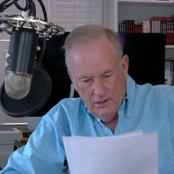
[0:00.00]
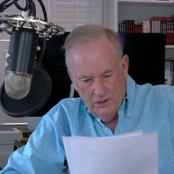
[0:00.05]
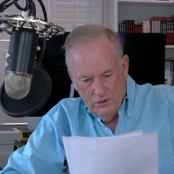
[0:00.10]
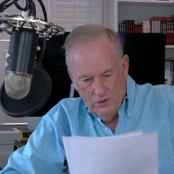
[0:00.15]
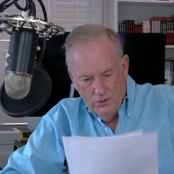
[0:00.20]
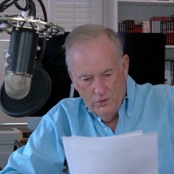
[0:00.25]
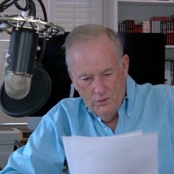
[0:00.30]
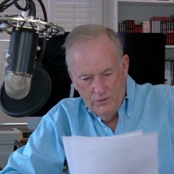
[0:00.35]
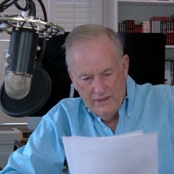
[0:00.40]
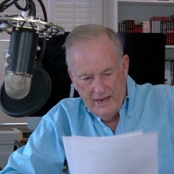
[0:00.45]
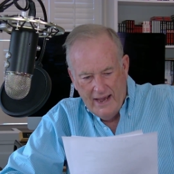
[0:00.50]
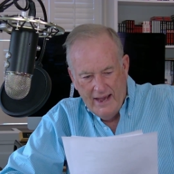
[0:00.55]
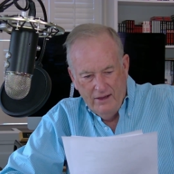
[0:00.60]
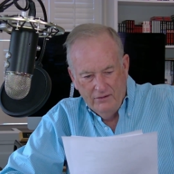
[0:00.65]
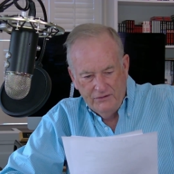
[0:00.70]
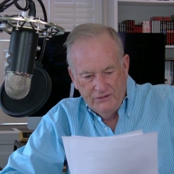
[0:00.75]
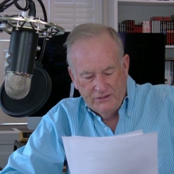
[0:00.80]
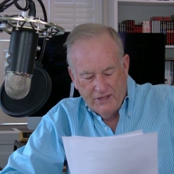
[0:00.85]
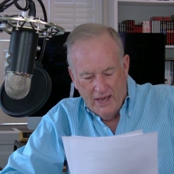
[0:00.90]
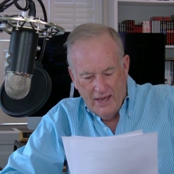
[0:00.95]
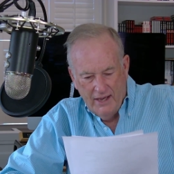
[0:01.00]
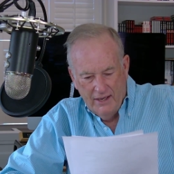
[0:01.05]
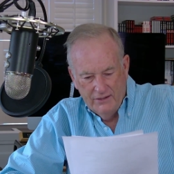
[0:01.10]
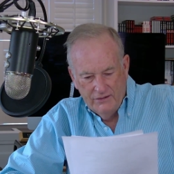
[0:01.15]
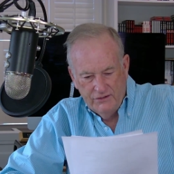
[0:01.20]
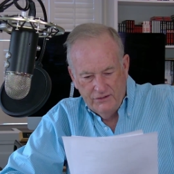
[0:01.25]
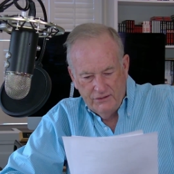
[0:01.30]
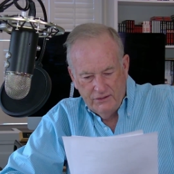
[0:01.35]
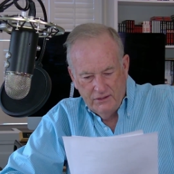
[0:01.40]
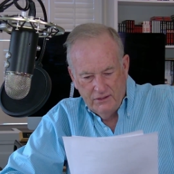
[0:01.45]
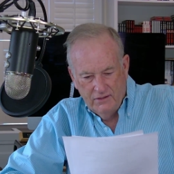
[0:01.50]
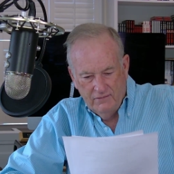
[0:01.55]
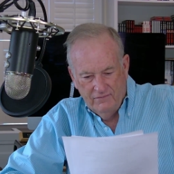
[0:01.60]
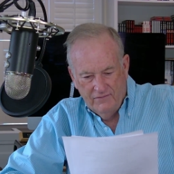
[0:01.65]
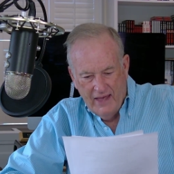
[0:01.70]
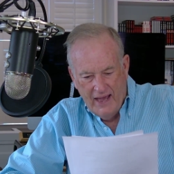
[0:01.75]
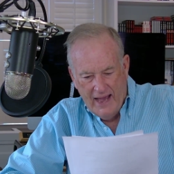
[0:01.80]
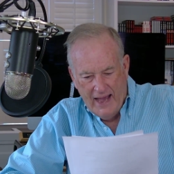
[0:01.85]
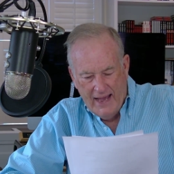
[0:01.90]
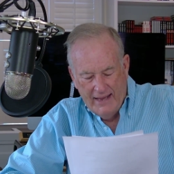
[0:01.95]
who now says
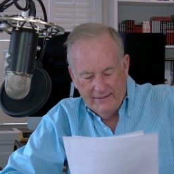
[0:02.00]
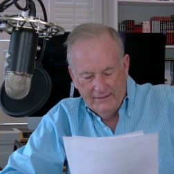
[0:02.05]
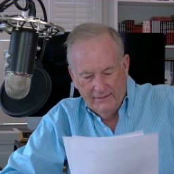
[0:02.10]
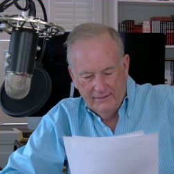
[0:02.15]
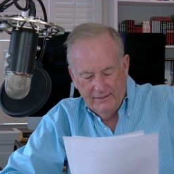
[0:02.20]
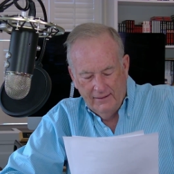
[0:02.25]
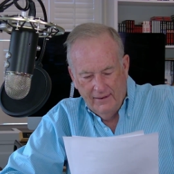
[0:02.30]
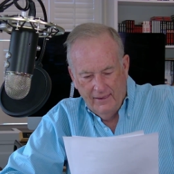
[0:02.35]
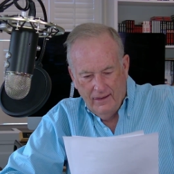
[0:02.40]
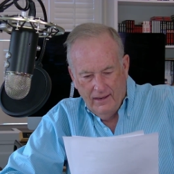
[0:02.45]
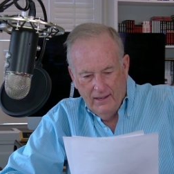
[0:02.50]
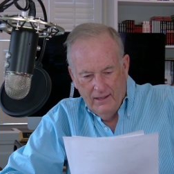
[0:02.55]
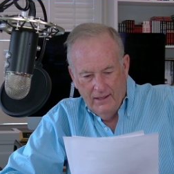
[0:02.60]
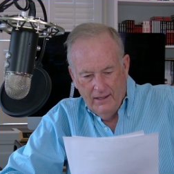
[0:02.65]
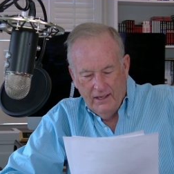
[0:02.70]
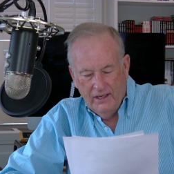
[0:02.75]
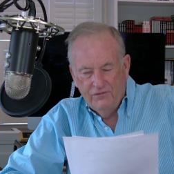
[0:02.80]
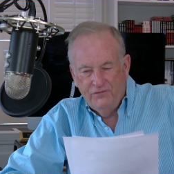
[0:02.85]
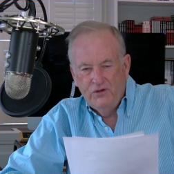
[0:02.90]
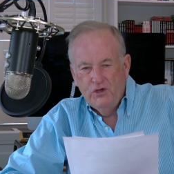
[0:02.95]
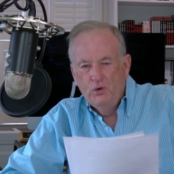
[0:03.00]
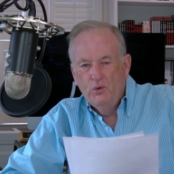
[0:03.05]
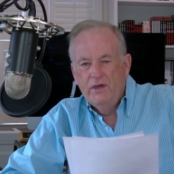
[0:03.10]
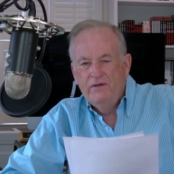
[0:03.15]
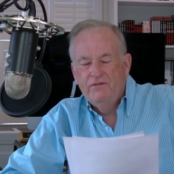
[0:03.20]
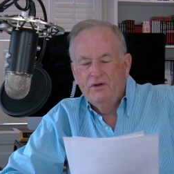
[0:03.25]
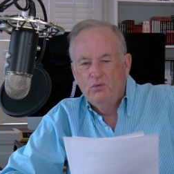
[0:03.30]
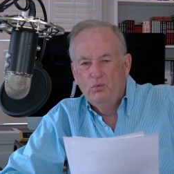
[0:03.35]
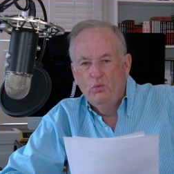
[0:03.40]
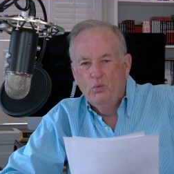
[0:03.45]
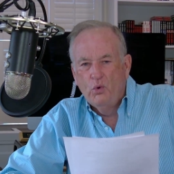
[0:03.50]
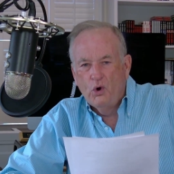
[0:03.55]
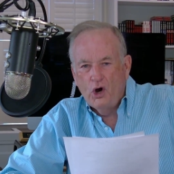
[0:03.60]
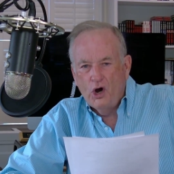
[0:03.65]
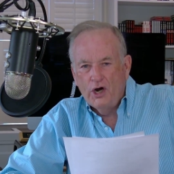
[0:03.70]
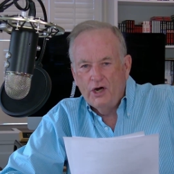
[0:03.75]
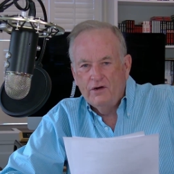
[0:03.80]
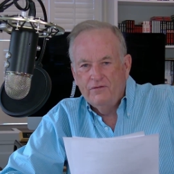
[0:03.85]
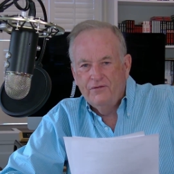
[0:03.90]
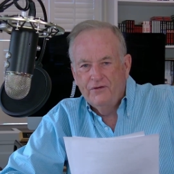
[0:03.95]
that if you even
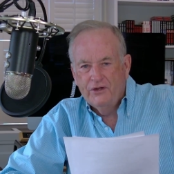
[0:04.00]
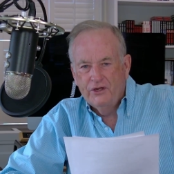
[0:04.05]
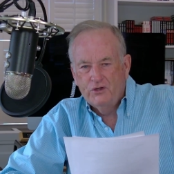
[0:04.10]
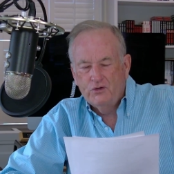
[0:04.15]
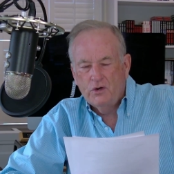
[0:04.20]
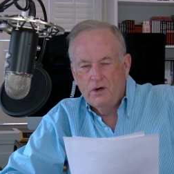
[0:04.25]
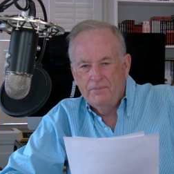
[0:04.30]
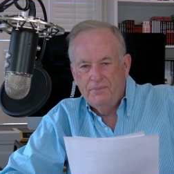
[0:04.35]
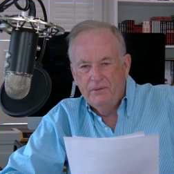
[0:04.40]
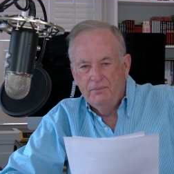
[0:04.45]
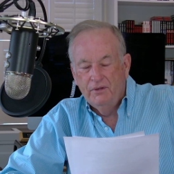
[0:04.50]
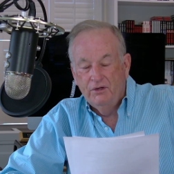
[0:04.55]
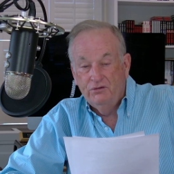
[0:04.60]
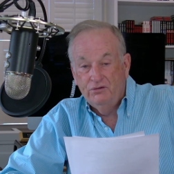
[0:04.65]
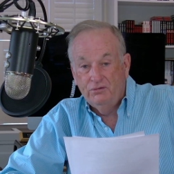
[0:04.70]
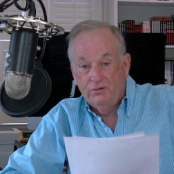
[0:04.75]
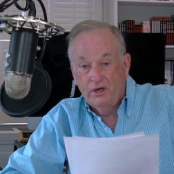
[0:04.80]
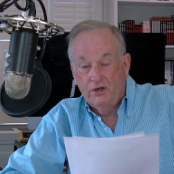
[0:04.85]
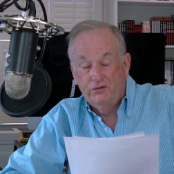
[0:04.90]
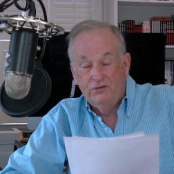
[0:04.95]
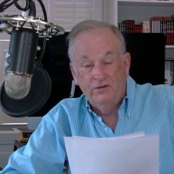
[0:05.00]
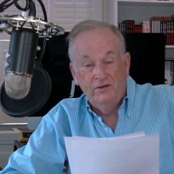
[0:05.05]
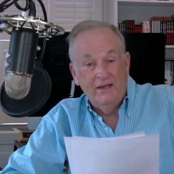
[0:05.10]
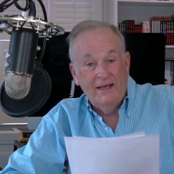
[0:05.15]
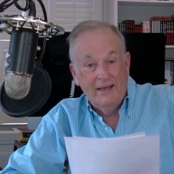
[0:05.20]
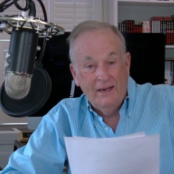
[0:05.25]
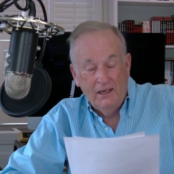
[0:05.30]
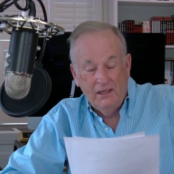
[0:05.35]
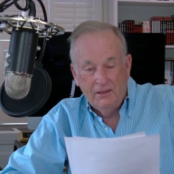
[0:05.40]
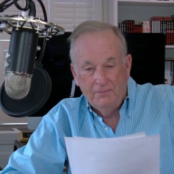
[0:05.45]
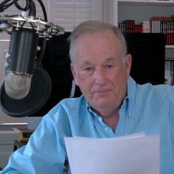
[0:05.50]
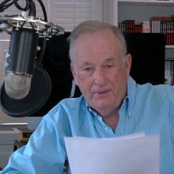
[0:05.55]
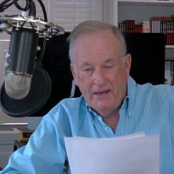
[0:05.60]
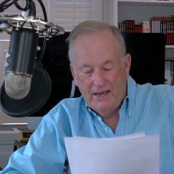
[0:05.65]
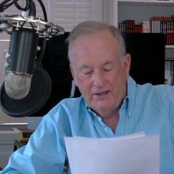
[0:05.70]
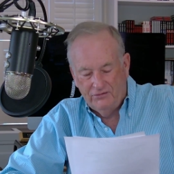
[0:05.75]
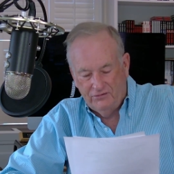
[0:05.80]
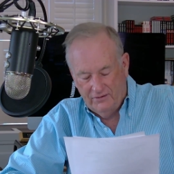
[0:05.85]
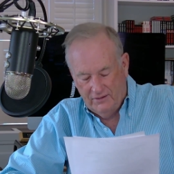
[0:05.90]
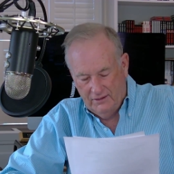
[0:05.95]
work for the Trump administration in any
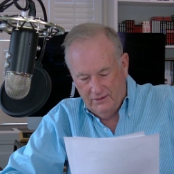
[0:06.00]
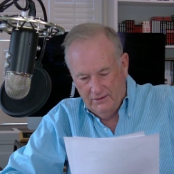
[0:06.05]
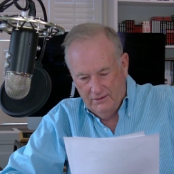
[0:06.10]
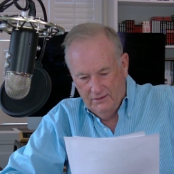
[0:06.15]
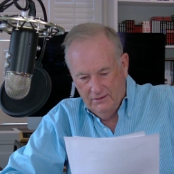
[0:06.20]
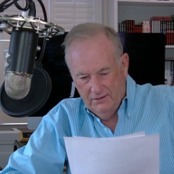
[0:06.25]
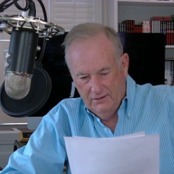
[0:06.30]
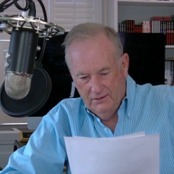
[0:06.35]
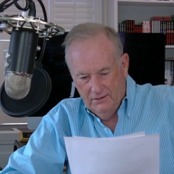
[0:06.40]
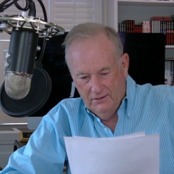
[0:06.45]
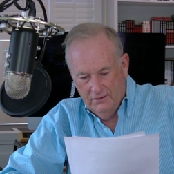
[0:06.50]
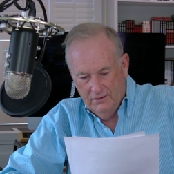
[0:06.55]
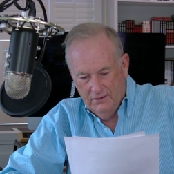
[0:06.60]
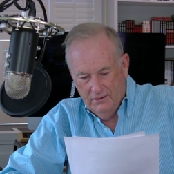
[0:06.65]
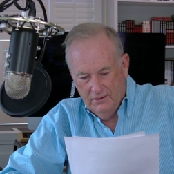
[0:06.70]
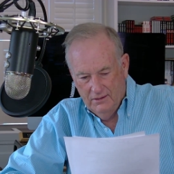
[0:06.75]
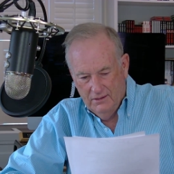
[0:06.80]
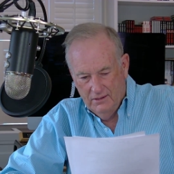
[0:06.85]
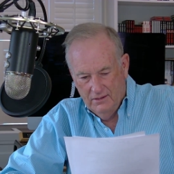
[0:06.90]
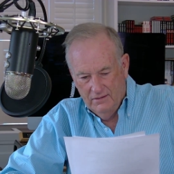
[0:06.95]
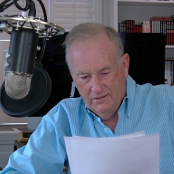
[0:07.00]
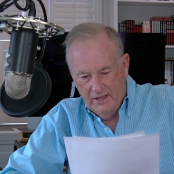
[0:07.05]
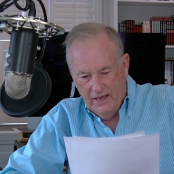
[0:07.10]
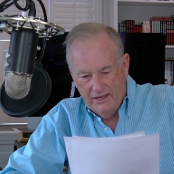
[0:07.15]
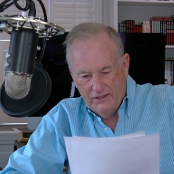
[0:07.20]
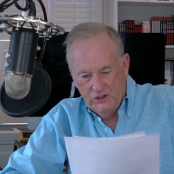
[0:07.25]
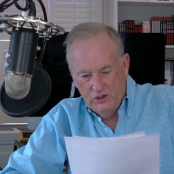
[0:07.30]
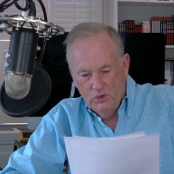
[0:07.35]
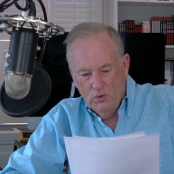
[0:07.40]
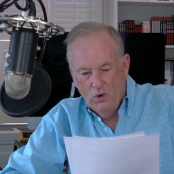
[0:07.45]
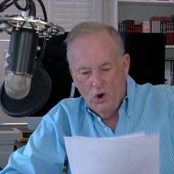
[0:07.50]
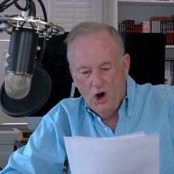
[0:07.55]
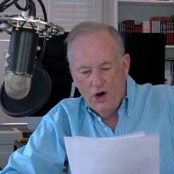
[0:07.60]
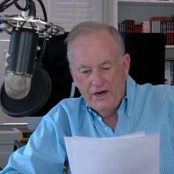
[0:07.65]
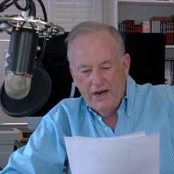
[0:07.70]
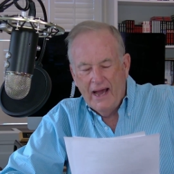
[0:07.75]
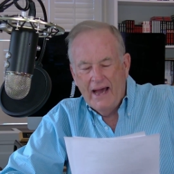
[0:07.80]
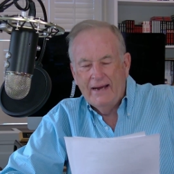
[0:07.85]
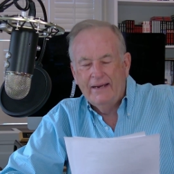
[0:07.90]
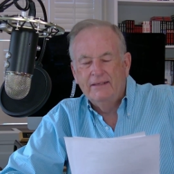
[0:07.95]
capacity, that you are
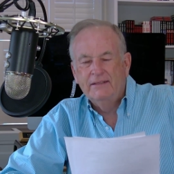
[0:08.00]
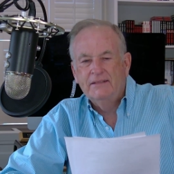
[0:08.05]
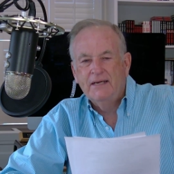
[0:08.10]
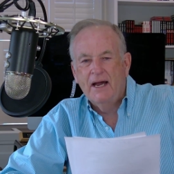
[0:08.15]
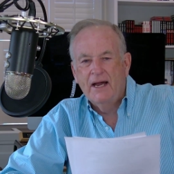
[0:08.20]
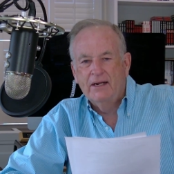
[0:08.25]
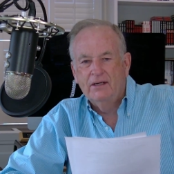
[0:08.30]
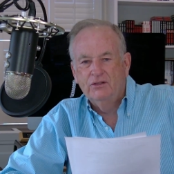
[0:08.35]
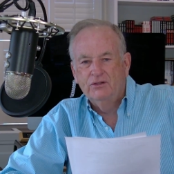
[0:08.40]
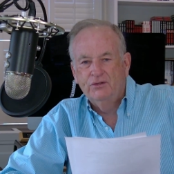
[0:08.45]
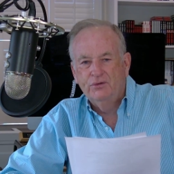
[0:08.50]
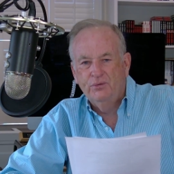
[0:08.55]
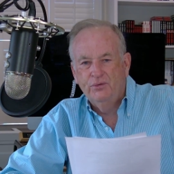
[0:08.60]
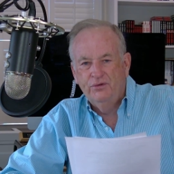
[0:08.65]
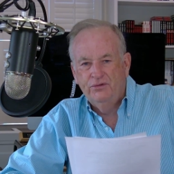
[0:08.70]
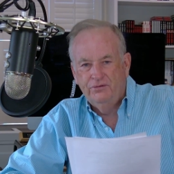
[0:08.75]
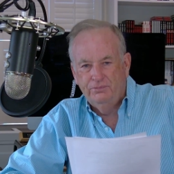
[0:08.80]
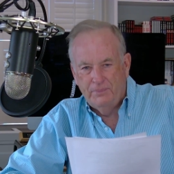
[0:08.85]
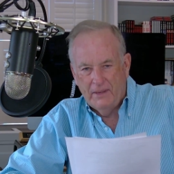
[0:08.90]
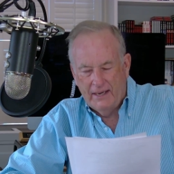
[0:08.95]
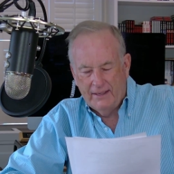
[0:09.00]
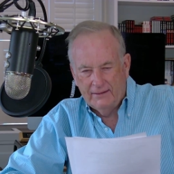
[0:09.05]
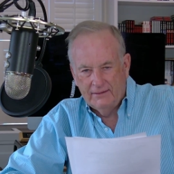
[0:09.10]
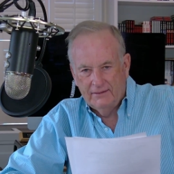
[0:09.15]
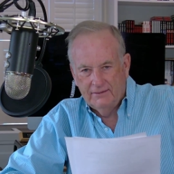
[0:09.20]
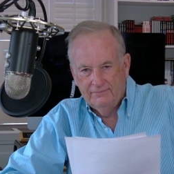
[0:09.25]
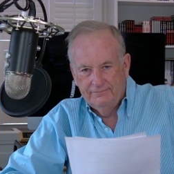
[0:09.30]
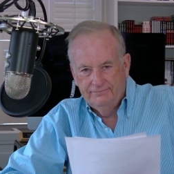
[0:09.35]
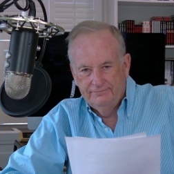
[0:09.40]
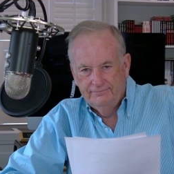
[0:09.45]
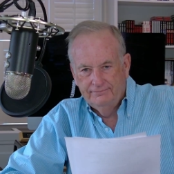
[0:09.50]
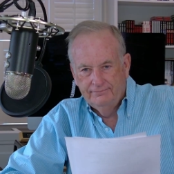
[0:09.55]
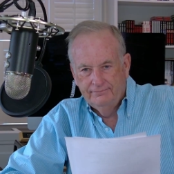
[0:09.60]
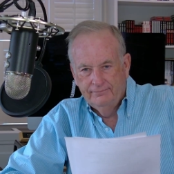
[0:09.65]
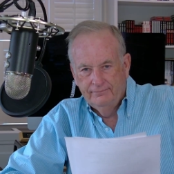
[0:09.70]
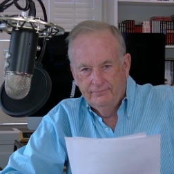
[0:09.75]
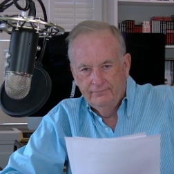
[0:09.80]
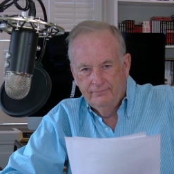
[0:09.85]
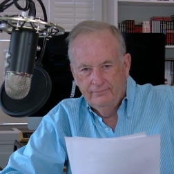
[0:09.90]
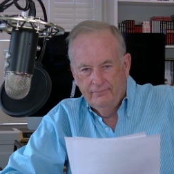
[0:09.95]
not entitled to respect.
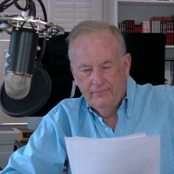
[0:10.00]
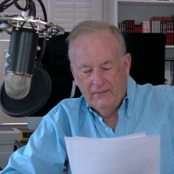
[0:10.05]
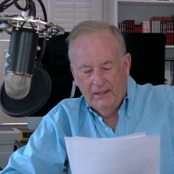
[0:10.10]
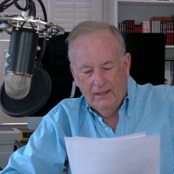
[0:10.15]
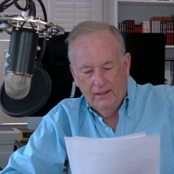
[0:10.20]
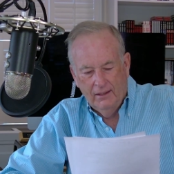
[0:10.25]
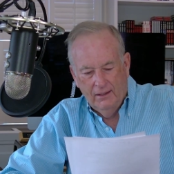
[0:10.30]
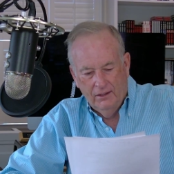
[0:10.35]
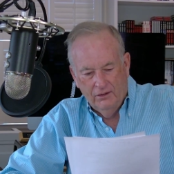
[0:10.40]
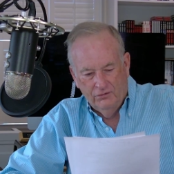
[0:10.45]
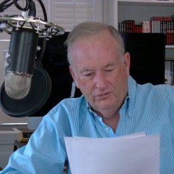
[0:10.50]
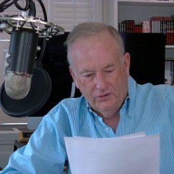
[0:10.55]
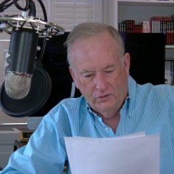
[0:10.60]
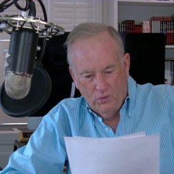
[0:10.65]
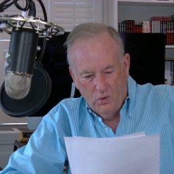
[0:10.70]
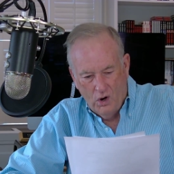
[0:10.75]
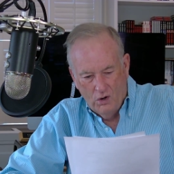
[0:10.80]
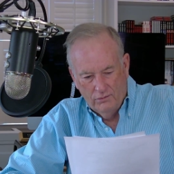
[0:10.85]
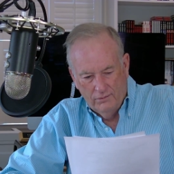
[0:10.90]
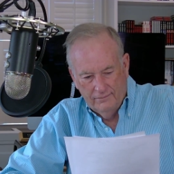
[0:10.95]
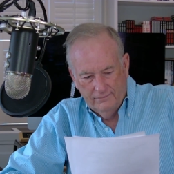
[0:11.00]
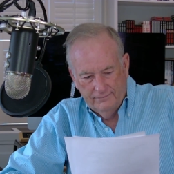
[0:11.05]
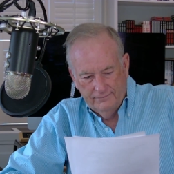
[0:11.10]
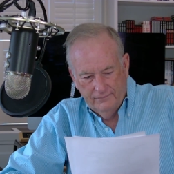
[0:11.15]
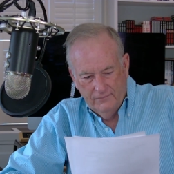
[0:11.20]
Here's the quote.